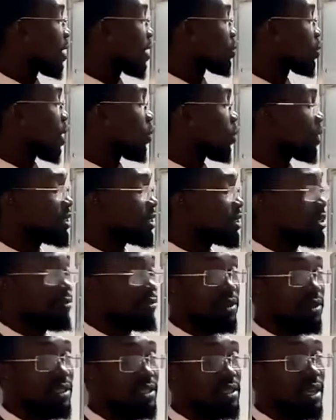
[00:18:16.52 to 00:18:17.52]
and we're waiting
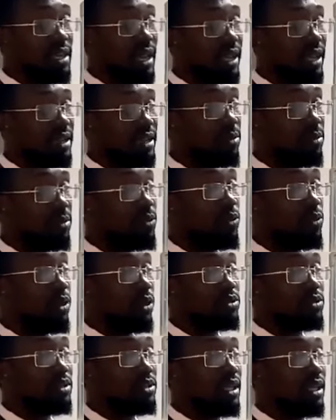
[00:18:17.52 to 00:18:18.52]
for this line, but we
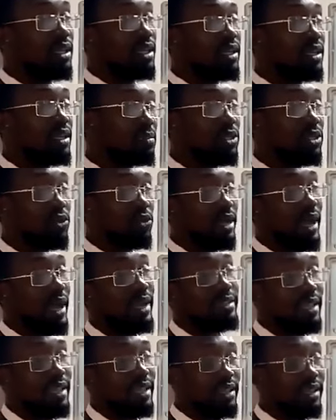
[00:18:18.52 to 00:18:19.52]
want to take a limit order.
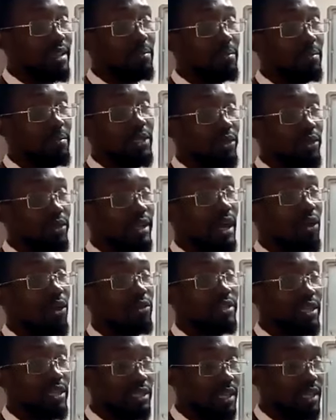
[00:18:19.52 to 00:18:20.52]
I take limit order
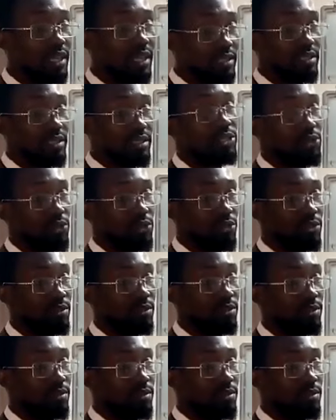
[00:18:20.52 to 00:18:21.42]
on Asian session